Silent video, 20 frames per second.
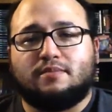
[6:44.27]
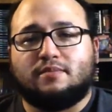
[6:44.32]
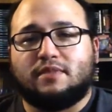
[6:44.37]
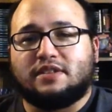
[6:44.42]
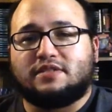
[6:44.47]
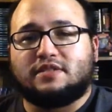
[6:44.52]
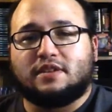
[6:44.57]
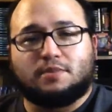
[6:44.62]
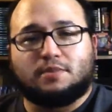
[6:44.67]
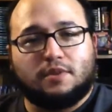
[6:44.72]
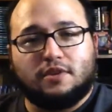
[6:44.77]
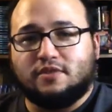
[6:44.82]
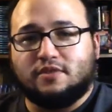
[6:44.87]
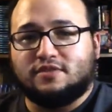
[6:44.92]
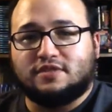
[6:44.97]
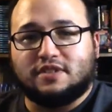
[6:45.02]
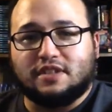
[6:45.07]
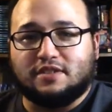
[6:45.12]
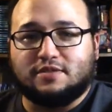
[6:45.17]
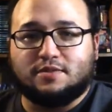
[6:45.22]
That's like one of
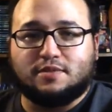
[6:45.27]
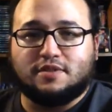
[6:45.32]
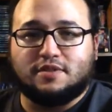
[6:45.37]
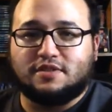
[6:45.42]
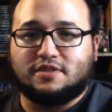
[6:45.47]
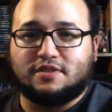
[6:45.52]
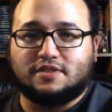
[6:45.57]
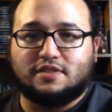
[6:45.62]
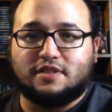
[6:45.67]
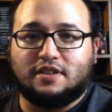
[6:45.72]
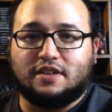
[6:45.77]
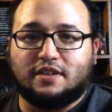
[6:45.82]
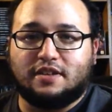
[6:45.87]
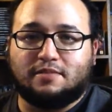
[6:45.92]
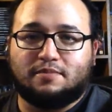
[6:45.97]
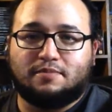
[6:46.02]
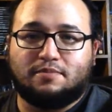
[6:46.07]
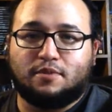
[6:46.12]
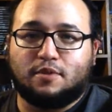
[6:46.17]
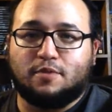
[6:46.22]
those things where it's just like
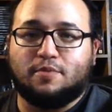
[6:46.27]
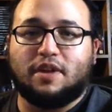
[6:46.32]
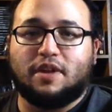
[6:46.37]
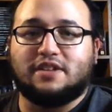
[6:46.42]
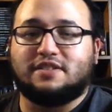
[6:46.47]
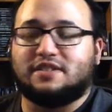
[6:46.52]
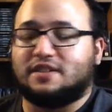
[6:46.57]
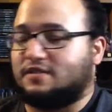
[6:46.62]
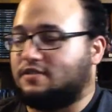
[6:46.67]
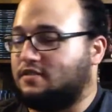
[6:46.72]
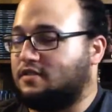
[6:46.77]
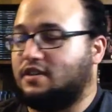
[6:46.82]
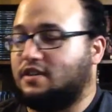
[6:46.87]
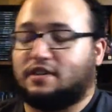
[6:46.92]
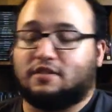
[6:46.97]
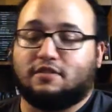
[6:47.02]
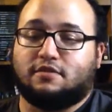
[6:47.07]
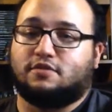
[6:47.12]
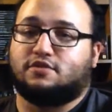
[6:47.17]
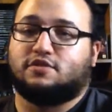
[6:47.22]
you're probably sitting there
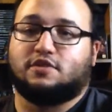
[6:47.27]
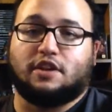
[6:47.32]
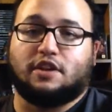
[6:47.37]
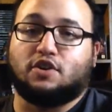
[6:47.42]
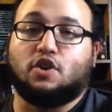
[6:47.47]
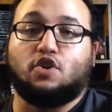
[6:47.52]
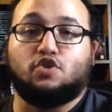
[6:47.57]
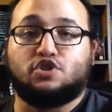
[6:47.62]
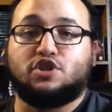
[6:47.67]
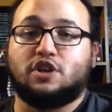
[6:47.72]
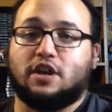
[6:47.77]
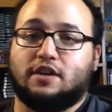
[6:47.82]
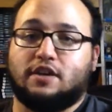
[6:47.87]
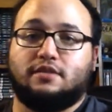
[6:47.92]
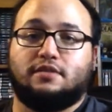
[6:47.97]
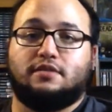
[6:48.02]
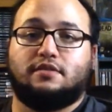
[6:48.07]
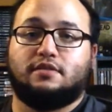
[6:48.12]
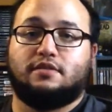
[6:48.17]
like, just like no shit.